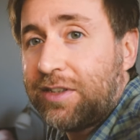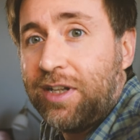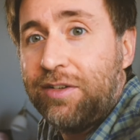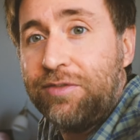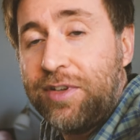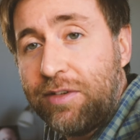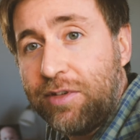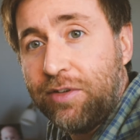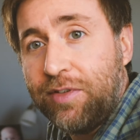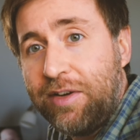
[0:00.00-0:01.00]
kind of theory of
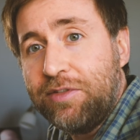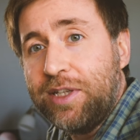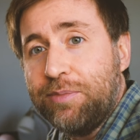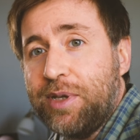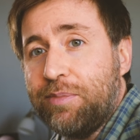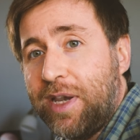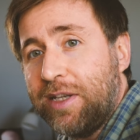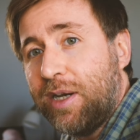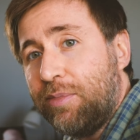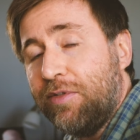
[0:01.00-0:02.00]
everything being made
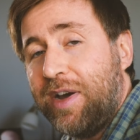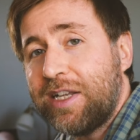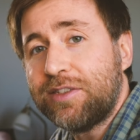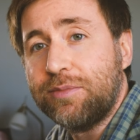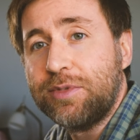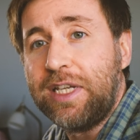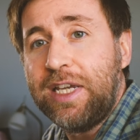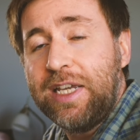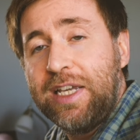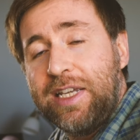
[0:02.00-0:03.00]
up of atoms
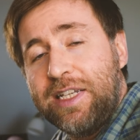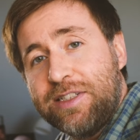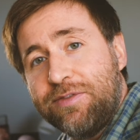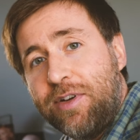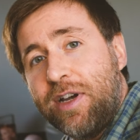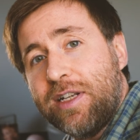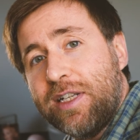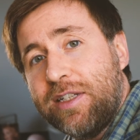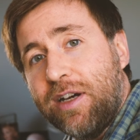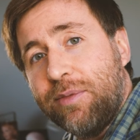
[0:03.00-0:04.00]
is finally
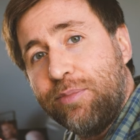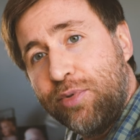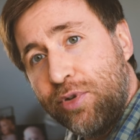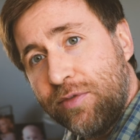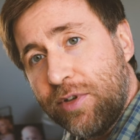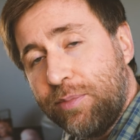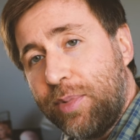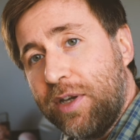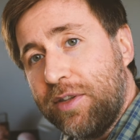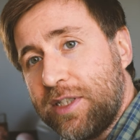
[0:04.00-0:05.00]
kind of proven by
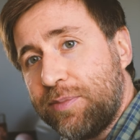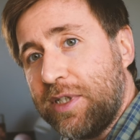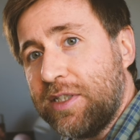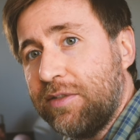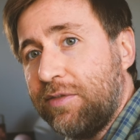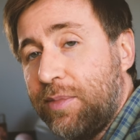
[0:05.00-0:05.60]
this piece of